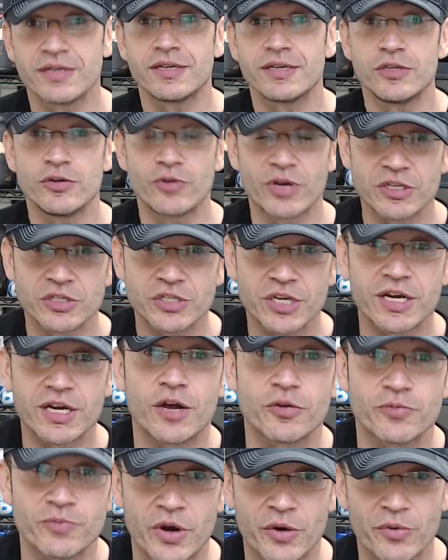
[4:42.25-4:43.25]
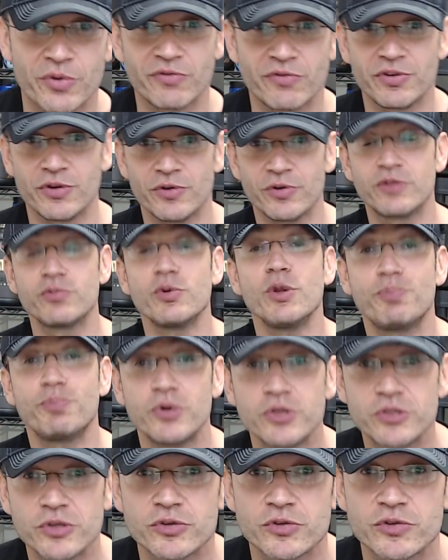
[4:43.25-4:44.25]
You can check out my review. It will
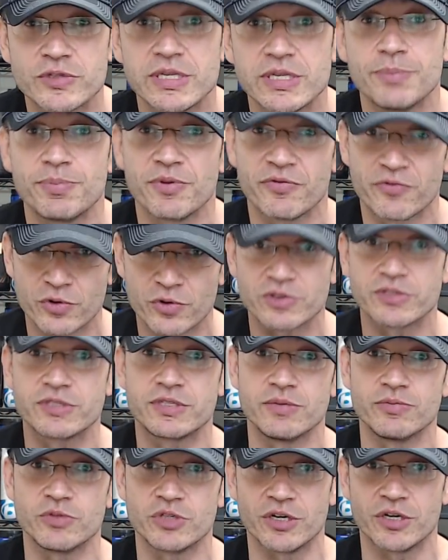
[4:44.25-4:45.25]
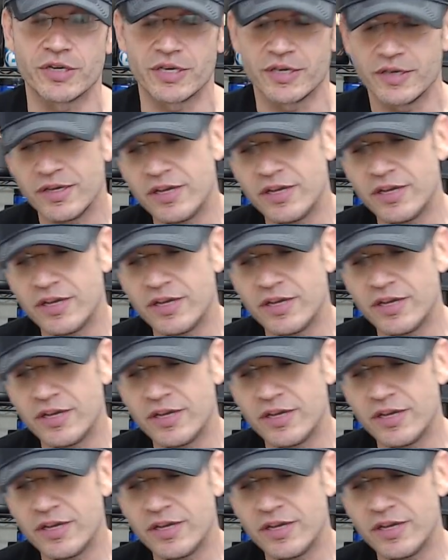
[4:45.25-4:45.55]
put you to sleep if you're a Stim junkie.